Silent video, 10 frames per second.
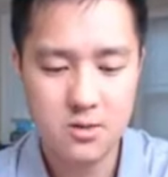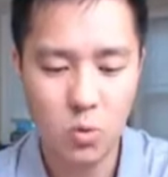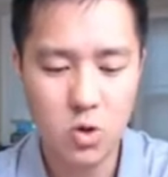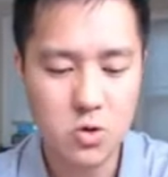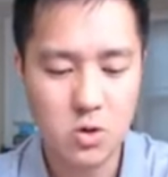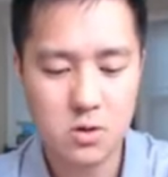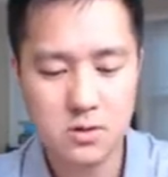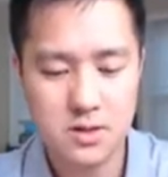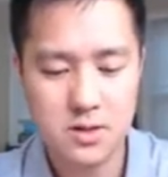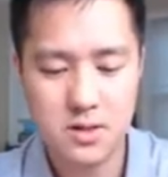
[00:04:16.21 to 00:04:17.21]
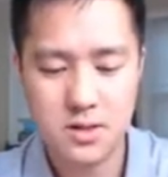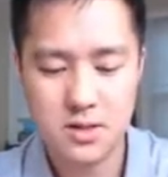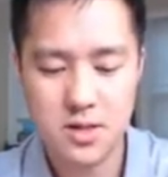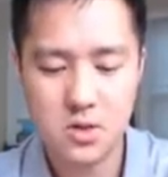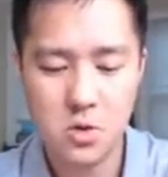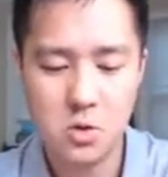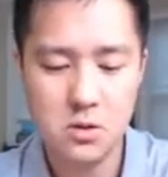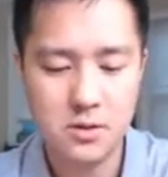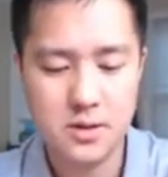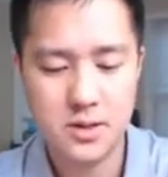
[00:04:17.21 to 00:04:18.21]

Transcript: Wartortle, Tentacool,